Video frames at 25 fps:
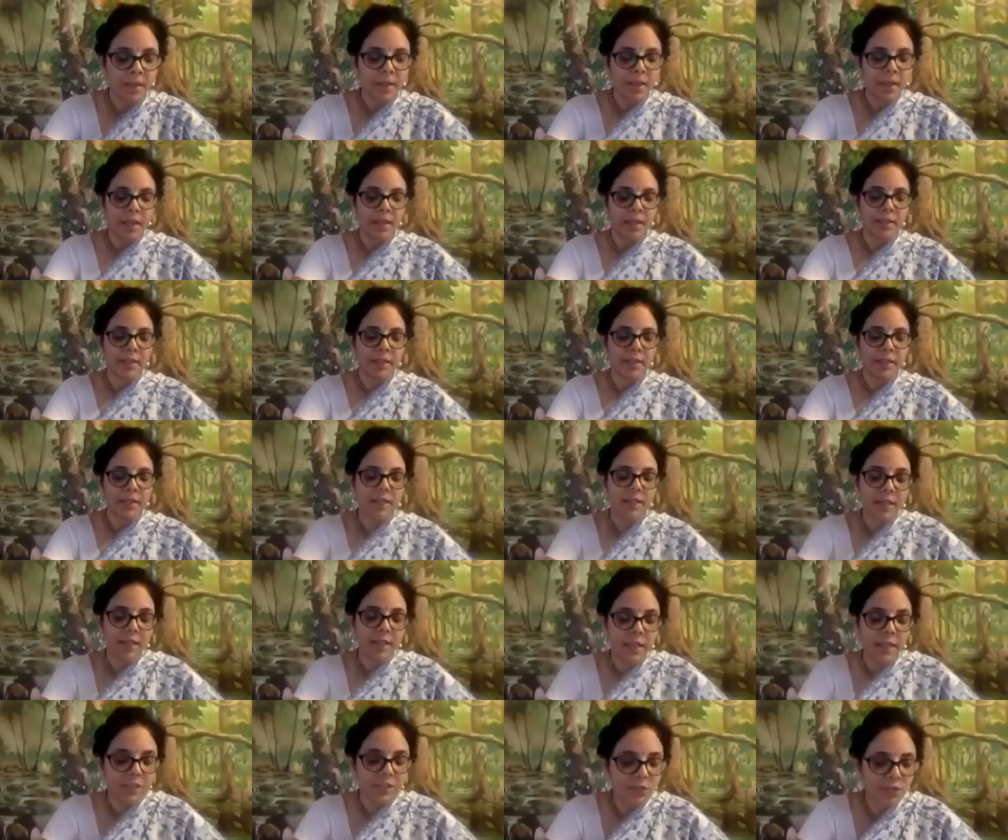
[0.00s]
And then the
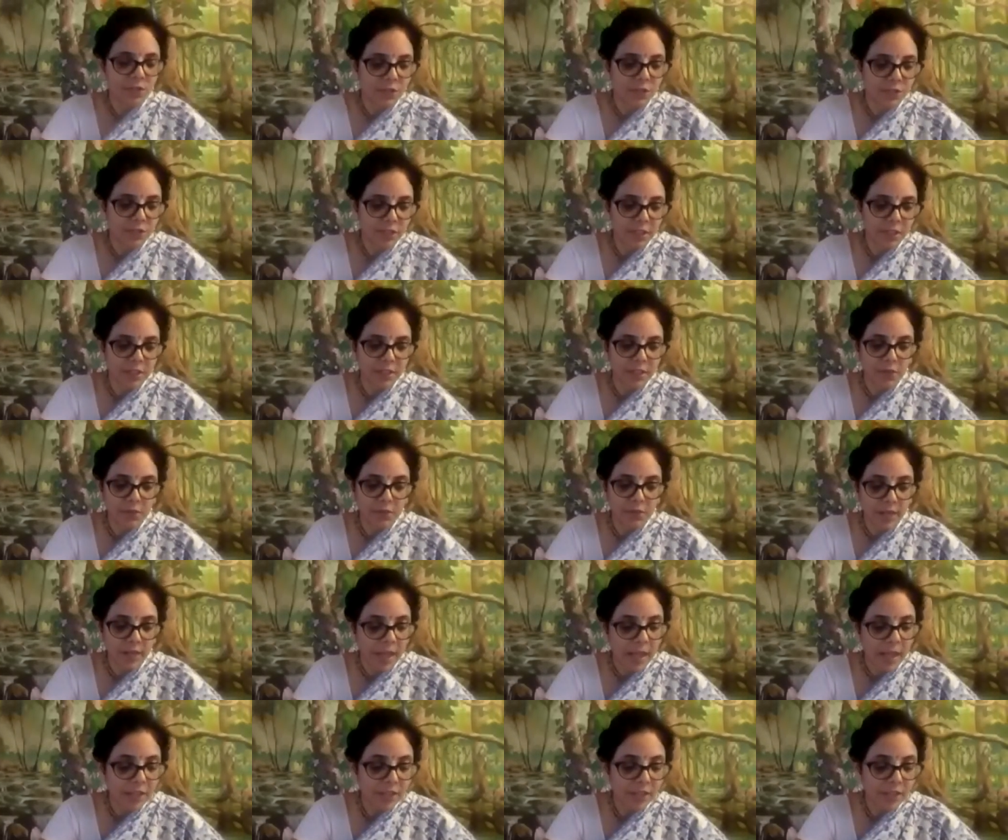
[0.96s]
next question you can
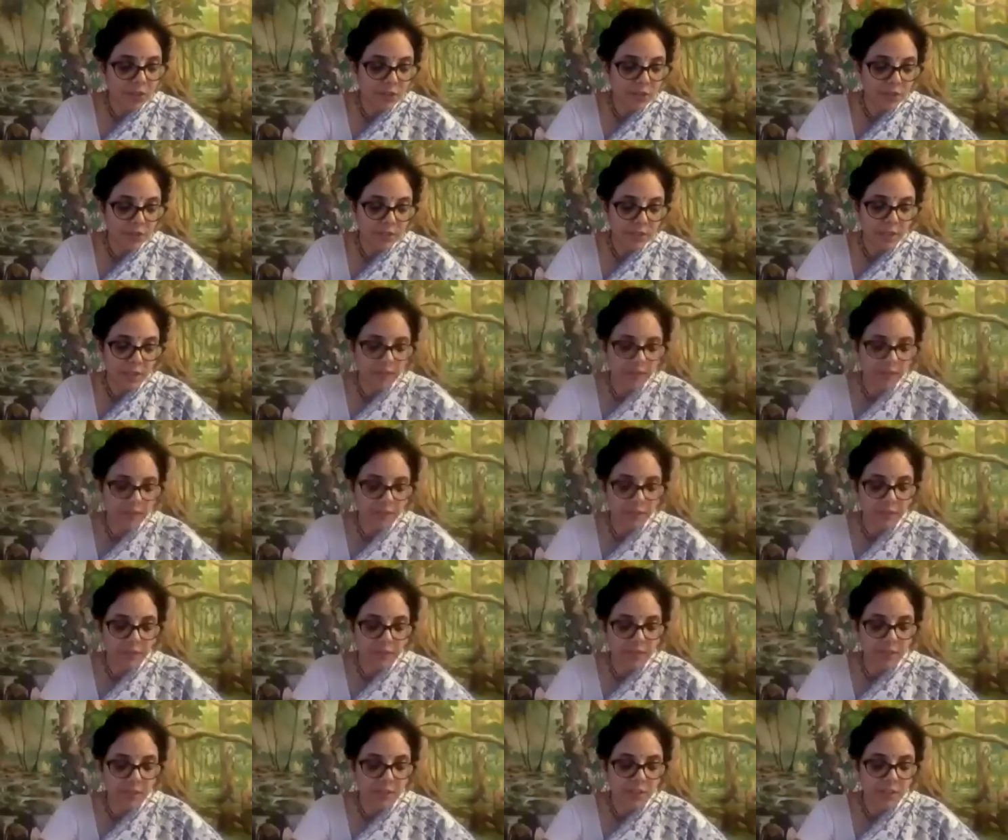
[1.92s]
ask yourself
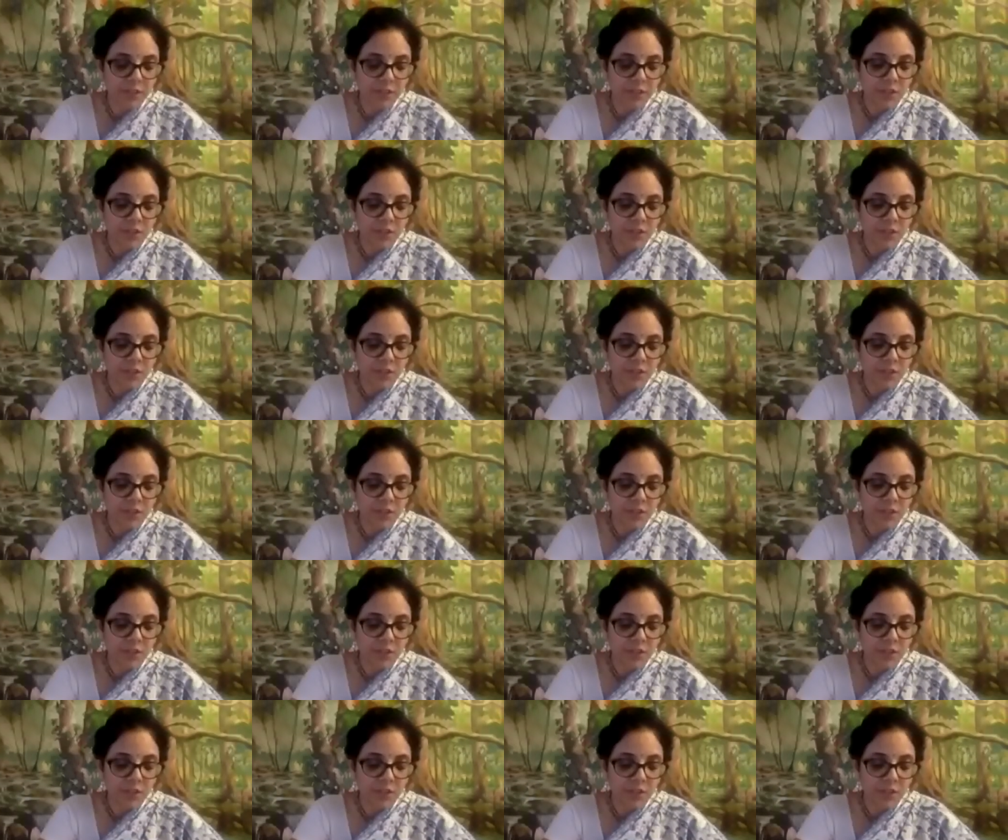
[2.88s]
is,